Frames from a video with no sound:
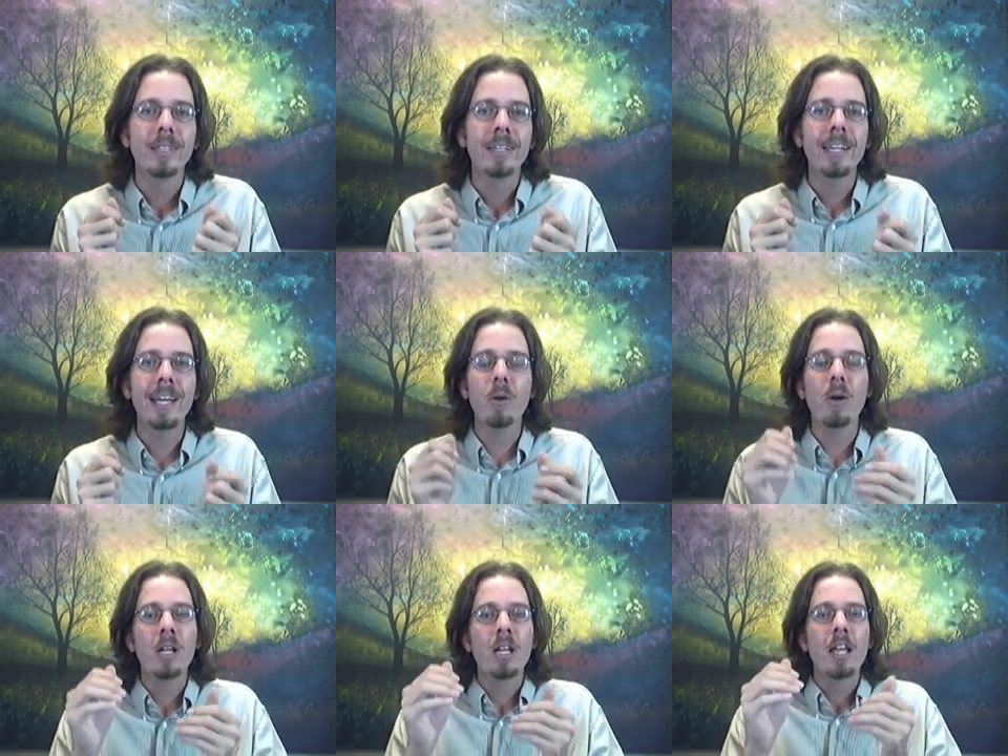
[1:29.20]
Now,
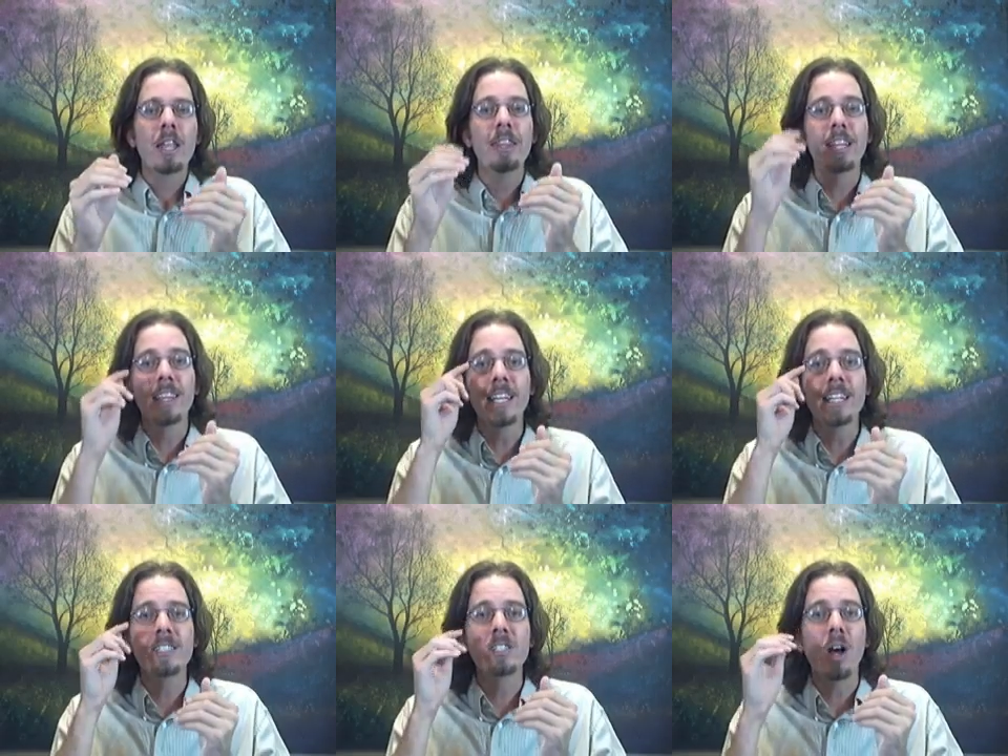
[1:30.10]
the
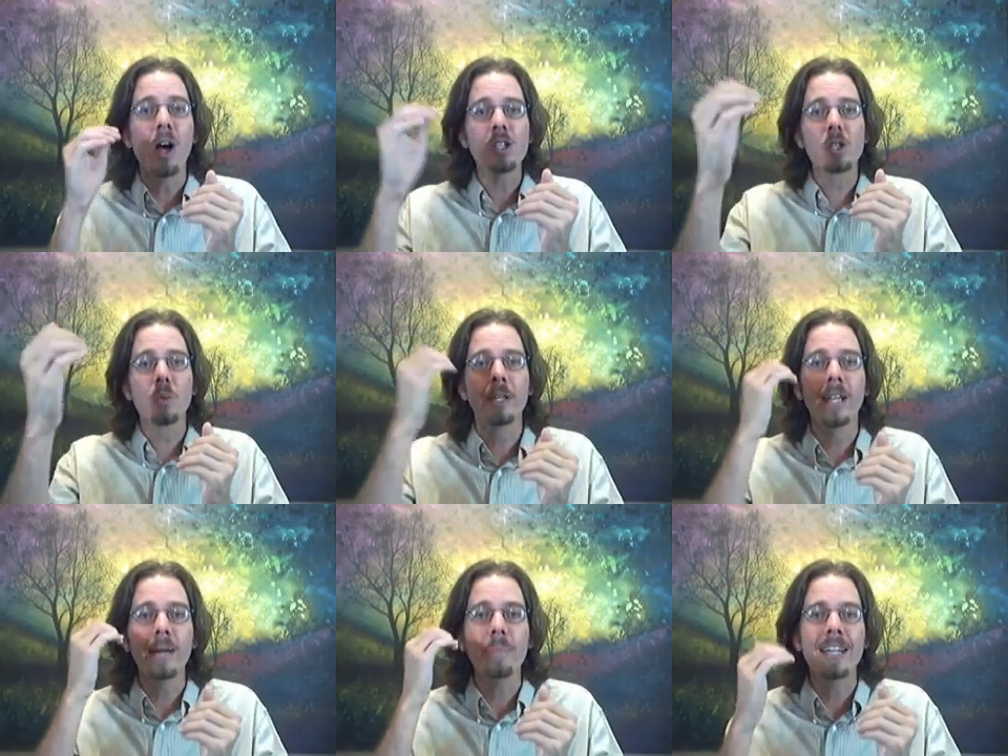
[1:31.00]
lens also, when
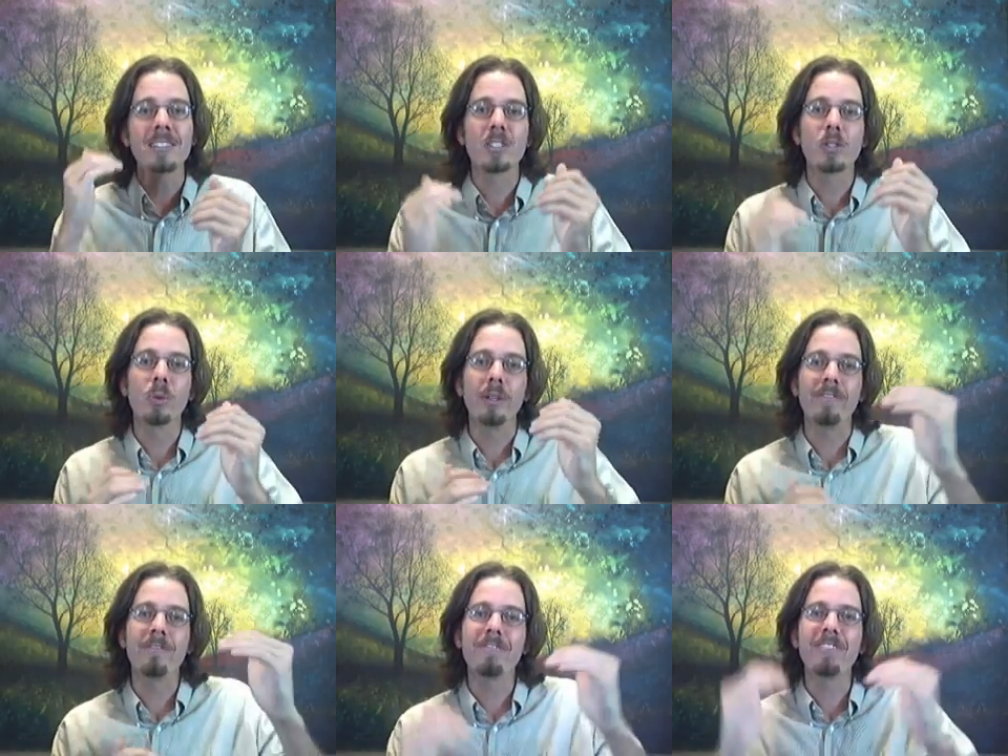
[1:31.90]
light passes through
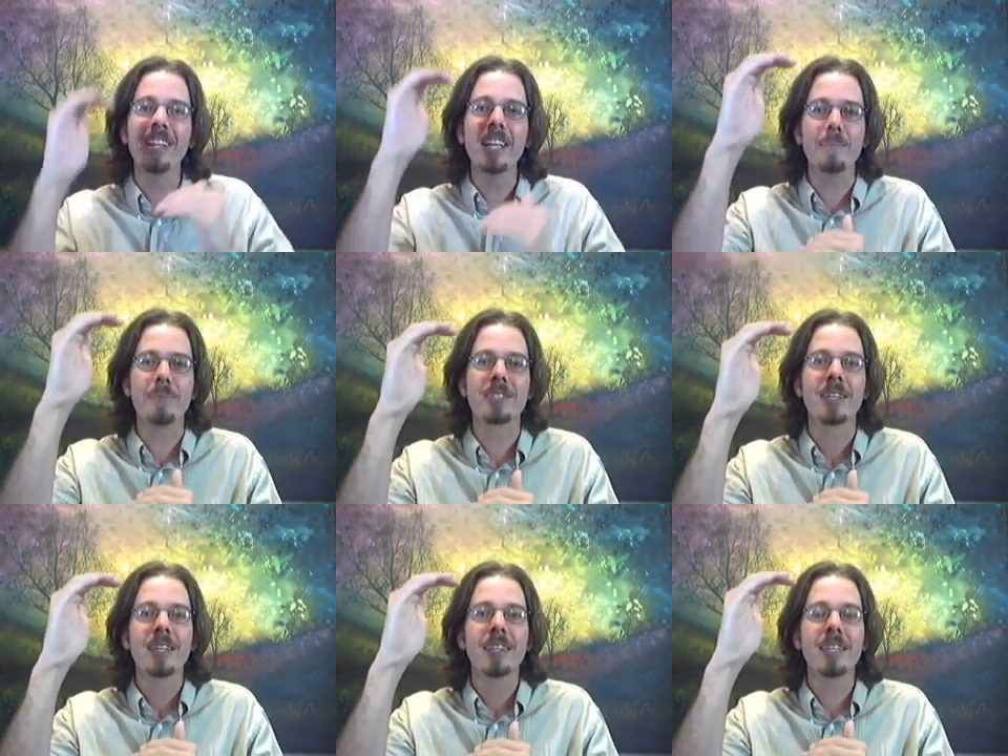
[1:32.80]
it,
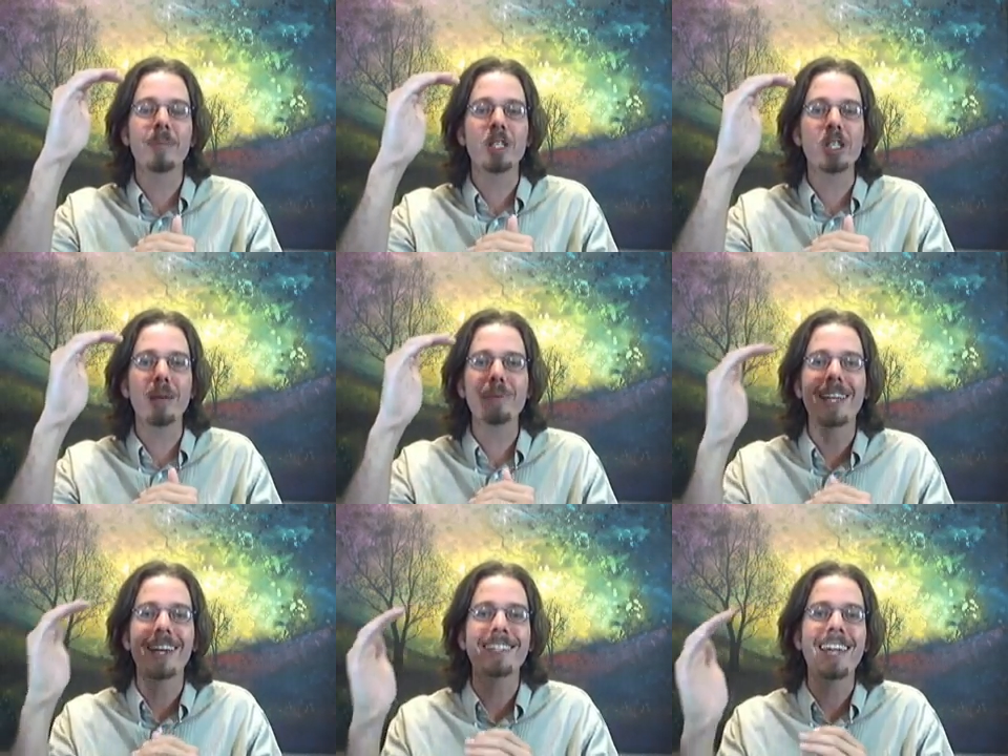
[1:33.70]
flips the image
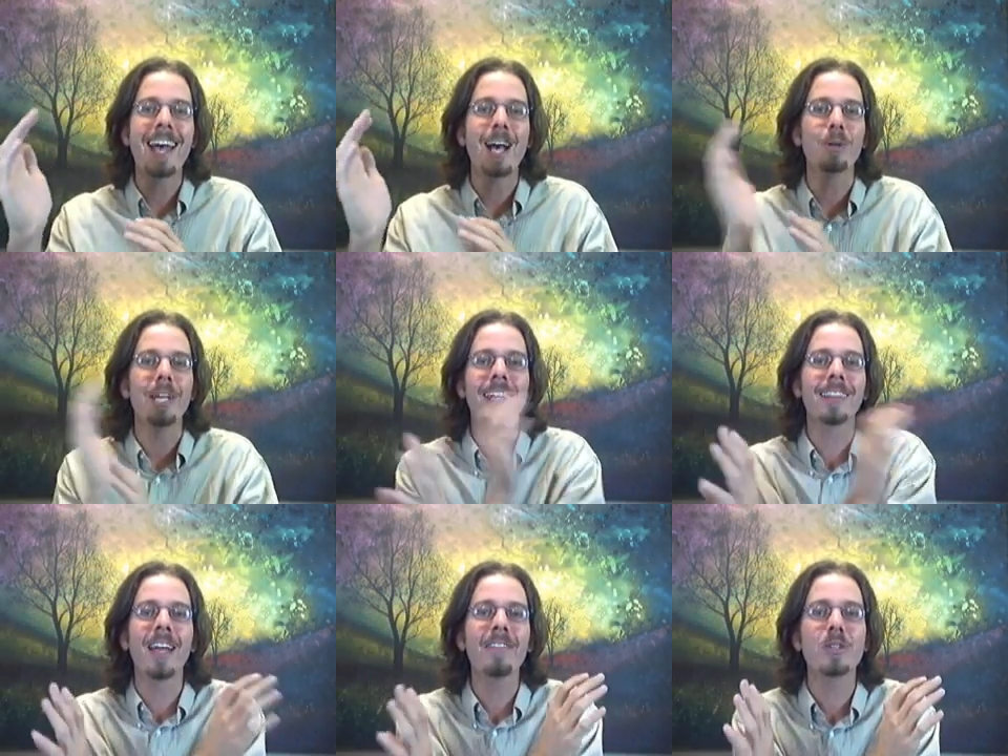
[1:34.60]
upside down
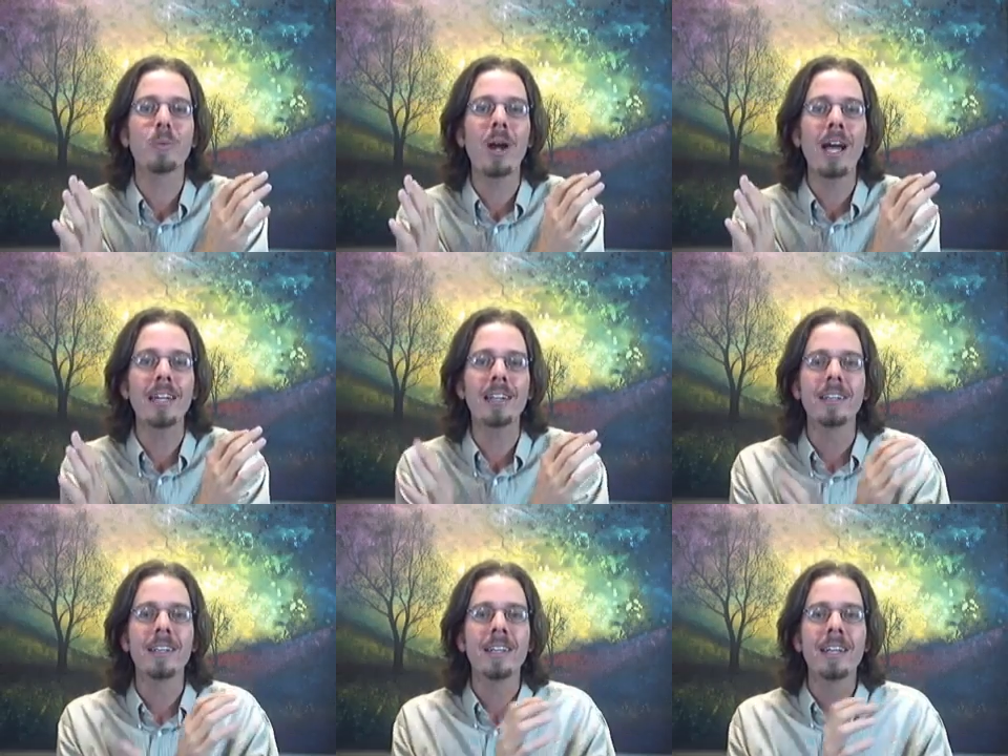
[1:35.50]
and left to right.
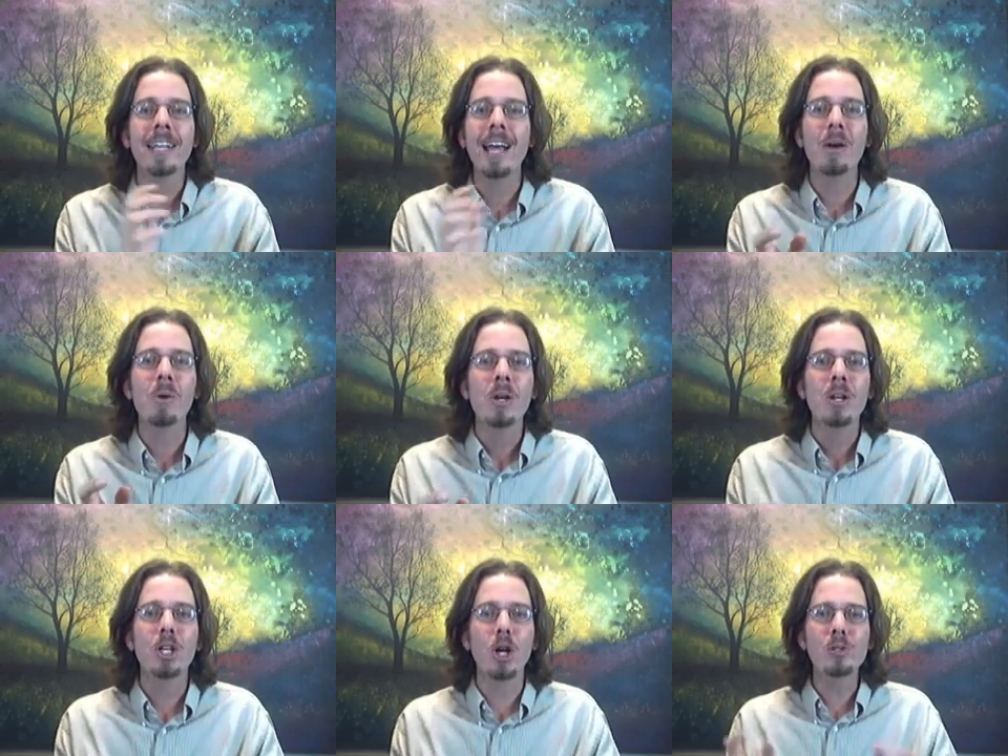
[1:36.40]
Now,
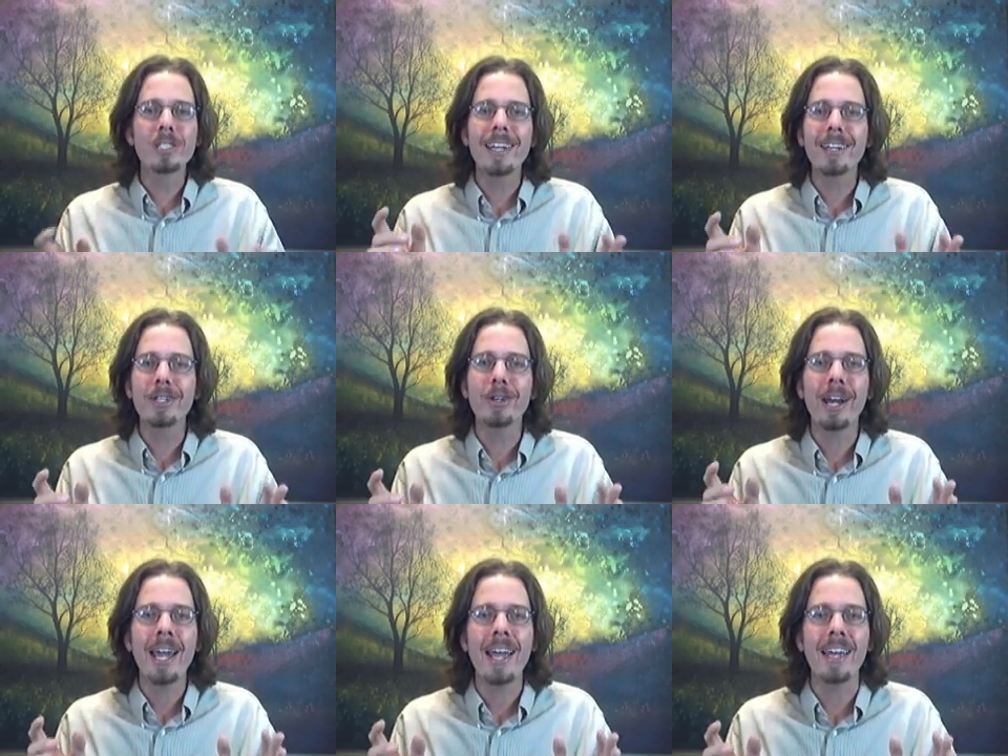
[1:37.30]
go stand on
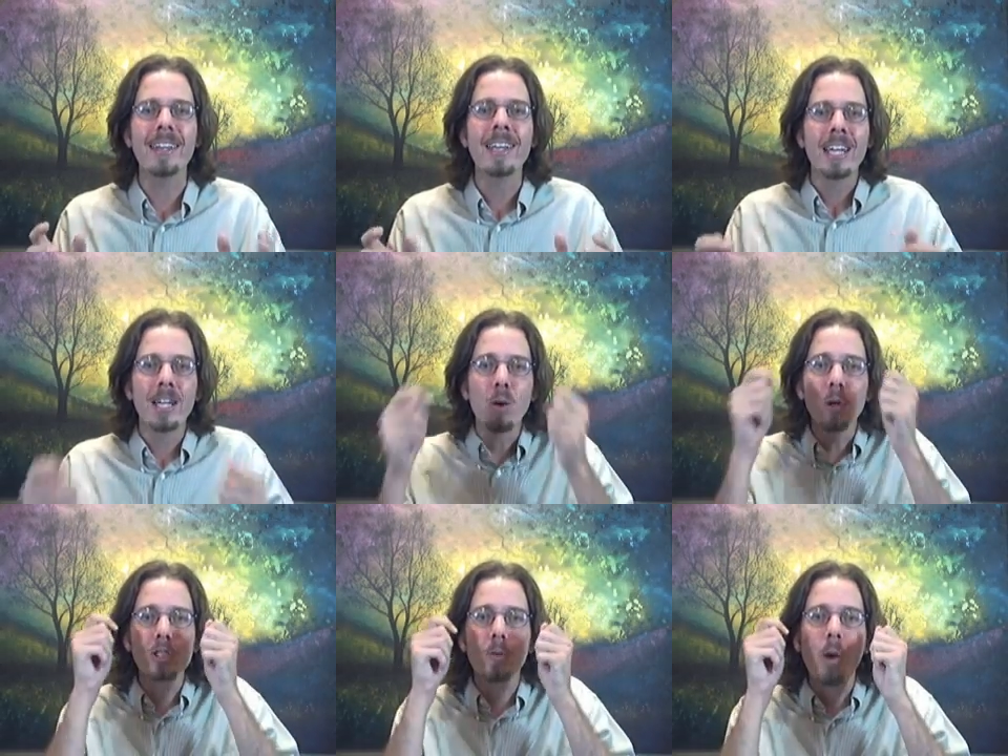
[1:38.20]
your head and
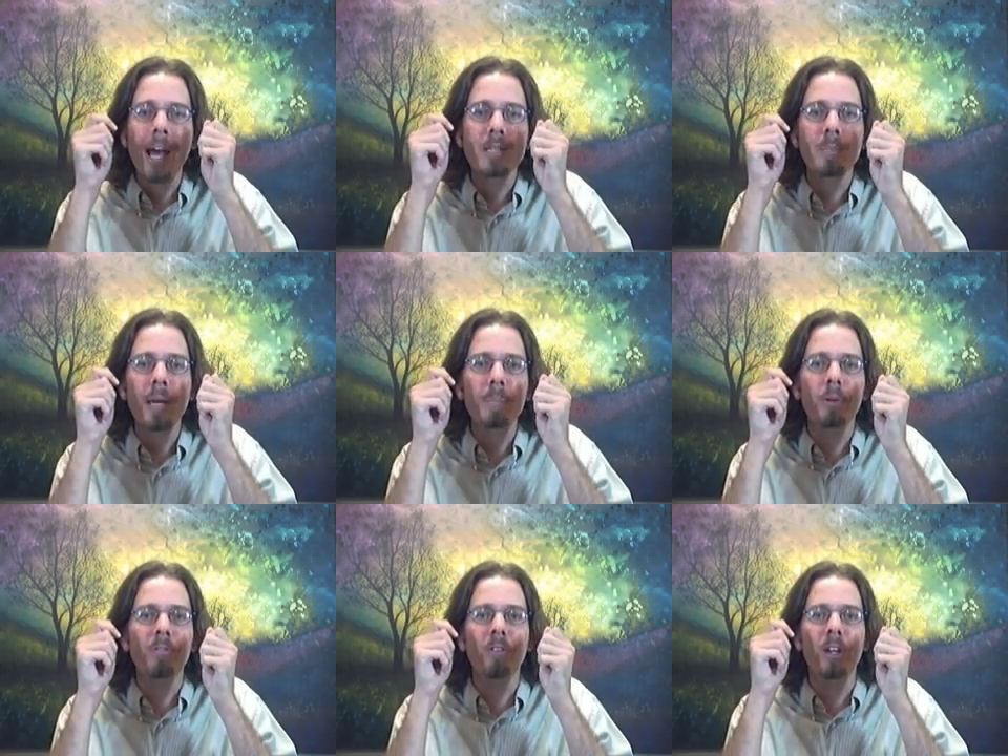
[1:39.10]
hold some wax
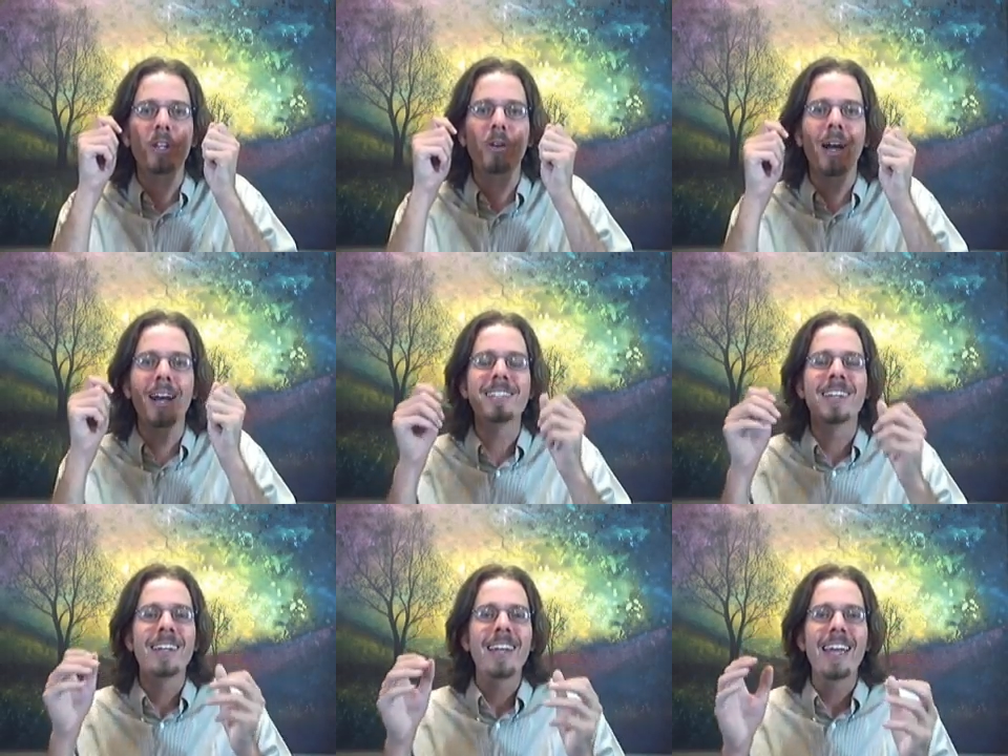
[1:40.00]
paper in front of your eyes
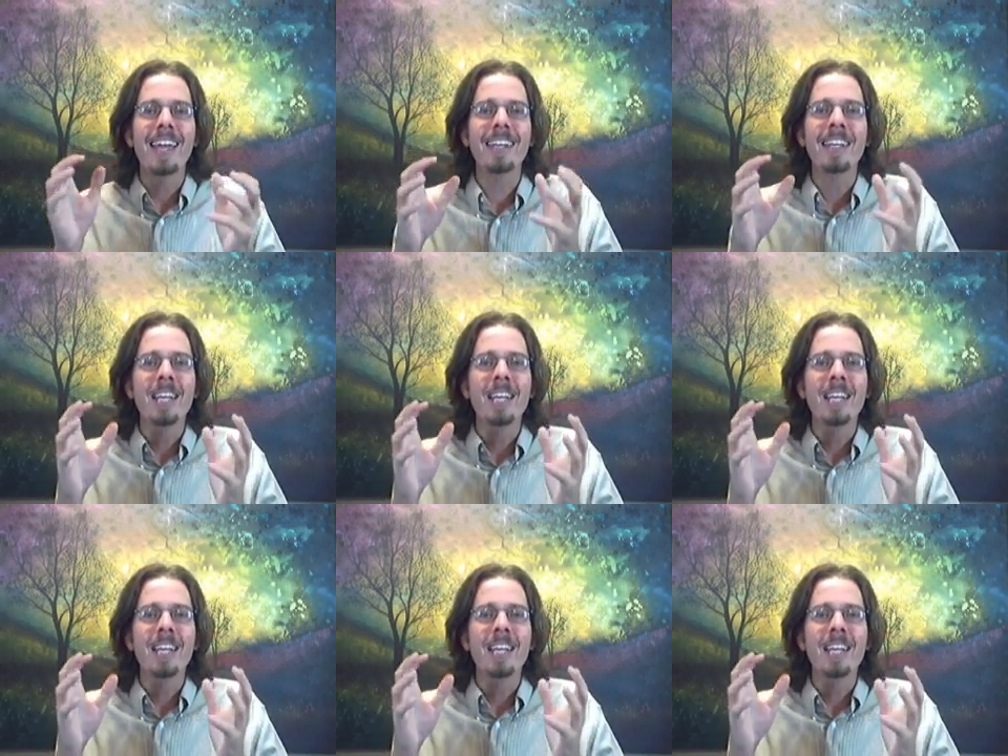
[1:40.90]
and